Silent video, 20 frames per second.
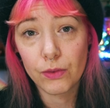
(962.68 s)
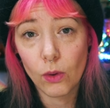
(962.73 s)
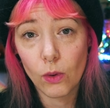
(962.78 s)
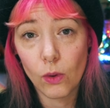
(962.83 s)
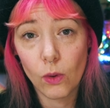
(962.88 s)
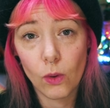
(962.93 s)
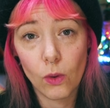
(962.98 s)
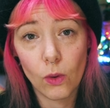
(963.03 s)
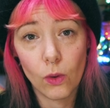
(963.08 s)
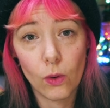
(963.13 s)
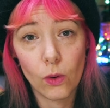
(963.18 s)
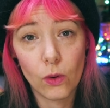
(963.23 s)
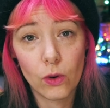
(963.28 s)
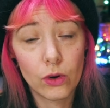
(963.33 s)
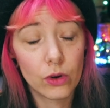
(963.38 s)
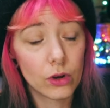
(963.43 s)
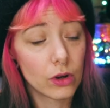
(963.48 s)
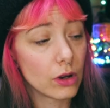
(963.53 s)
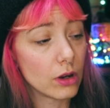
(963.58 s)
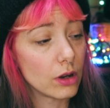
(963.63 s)
for
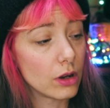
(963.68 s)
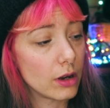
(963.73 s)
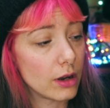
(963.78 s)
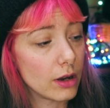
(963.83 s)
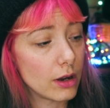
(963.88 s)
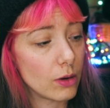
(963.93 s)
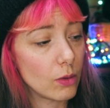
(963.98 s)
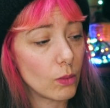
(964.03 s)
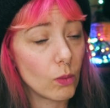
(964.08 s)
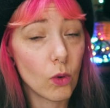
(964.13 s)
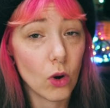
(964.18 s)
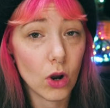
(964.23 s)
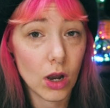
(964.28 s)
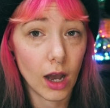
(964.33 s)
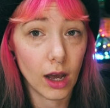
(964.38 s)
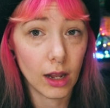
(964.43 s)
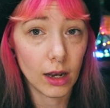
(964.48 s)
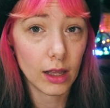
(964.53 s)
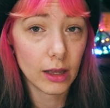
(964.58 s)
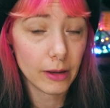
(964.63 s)
what
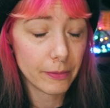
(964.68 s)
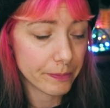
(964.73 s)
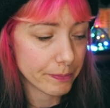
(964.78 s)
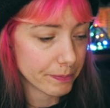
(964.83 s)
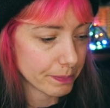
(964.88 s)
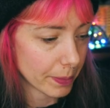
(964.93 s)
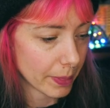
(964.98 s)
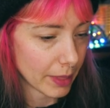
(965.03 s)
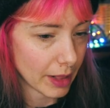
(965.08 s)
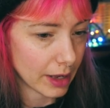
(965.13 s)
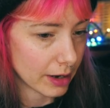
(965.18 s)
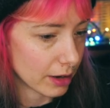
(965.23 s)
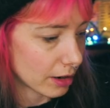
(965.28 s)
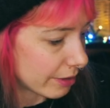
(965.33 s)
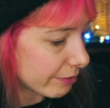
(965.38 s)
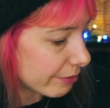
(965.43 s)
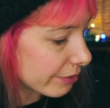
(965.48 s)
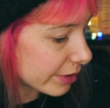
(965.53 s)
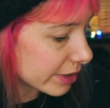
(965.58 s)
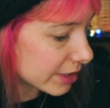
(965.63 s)
colour. And
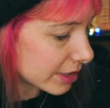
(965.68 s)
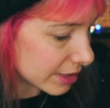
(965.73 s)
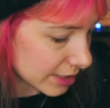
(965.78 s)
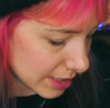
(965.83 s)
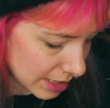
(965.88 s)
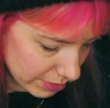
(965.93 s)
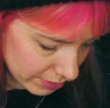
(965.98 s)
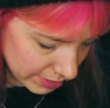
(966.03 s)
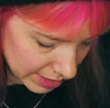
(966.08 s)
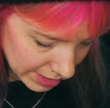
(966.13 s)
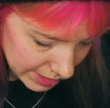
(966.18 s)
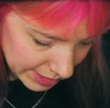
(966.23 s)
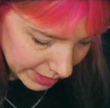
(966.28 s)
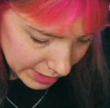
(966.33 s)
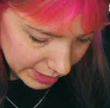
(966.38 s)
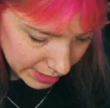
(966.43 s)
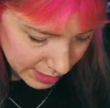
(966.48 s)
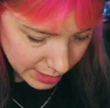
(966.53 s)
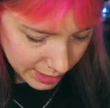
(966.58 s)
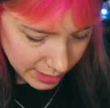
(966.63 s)
I've written down a
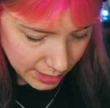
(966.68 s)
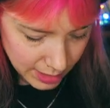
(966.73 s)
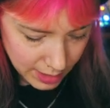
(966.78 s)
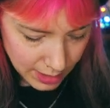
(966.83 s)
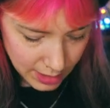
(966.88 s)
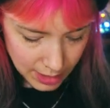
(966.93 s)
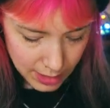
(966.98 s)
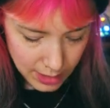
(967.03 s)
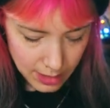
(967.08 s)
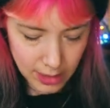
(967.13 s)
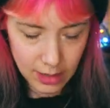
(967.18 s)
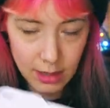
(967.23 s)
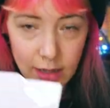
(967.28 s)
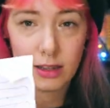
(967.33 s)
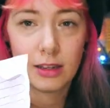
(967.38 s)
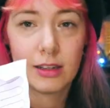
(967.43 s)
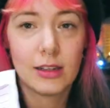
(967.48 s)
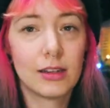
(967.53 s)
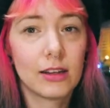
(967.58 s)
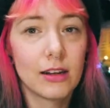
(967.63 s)
list,
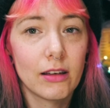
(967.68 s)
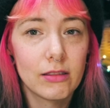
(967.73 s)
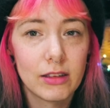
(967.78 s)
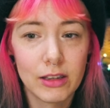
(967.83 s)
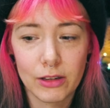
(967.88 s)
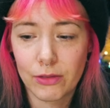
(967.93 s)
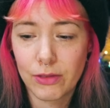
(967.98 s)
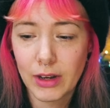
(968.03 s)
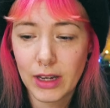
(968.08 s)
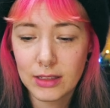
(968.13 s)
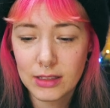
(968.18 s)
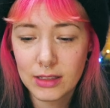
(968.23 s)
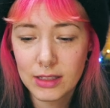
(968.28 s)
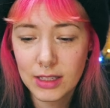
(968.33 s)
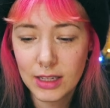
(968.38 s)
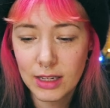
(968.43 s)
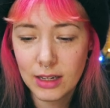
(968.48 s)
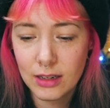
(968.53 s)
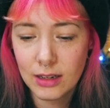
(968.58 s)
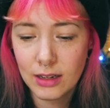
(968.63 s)
nothing
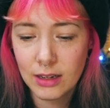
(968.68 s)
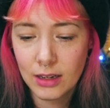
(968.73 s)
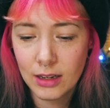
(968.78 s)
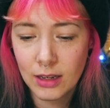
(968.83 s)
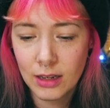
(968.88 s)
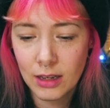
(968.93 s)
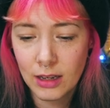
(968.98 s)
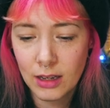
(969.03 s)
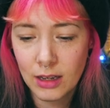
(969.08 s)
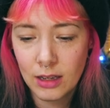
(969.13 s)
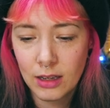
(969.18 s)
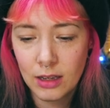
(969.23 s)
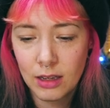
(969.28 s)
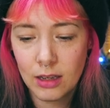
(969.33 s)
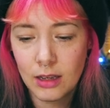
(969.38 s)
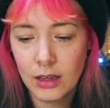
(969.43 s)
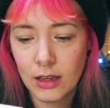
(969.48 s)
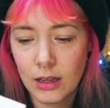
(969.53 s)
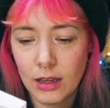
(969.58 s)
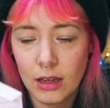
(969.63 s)
fancy,
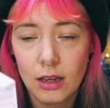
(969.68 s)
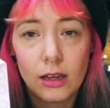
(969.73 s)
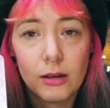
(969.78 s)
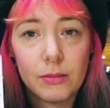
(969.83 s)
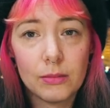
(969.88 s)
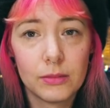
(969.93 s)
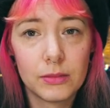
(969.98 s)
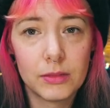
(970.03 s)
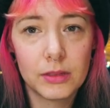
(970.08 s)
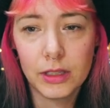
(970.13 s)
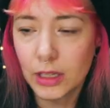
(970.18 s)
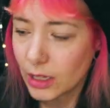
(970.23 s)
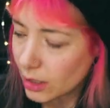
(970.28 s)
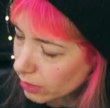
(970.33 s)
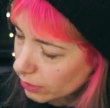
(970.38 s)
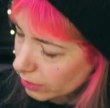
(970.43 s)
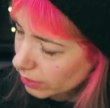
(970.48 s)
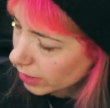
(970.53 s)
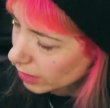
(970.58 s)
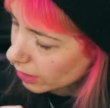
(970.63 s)

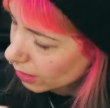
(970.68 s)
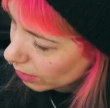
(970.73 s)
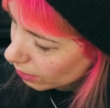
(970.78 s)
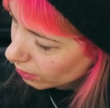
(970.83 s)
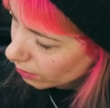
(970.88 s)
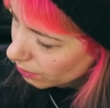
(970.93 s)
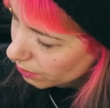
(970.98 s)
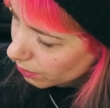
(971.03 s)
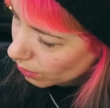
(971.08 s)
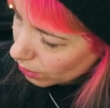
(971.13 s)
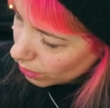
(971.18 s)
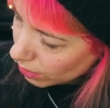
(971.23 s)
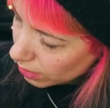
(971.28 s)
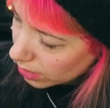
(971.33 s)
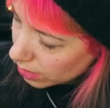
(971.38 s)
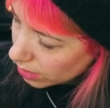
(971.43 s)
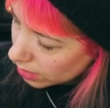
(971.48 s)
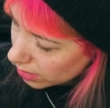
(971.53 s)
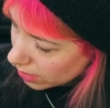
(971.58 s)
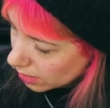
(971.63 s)
including a note for
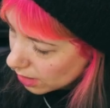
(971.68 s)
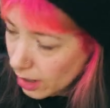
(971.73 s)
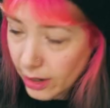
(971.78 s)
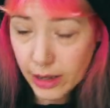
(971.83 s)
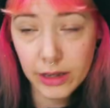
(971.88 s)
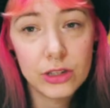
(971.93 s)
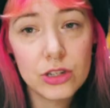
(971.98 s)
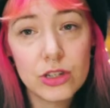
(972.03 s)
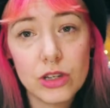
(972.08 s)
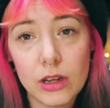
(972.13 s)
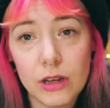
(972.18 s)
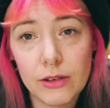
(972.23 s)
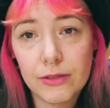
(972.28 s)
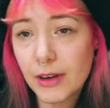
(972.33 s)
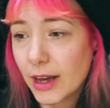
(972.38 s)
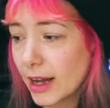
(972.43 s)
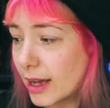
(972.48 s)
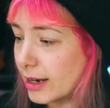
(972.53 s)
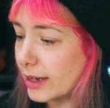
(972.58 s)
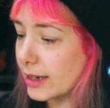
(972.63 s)
iron shirt
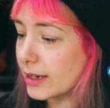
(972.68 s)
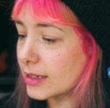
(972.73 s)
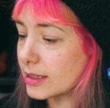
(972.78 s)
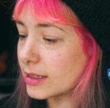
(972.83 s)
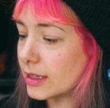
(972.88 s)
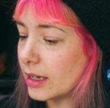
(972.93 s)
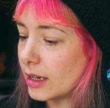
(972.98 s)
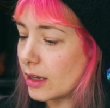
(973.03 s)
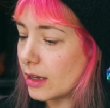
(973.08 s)
for Alex.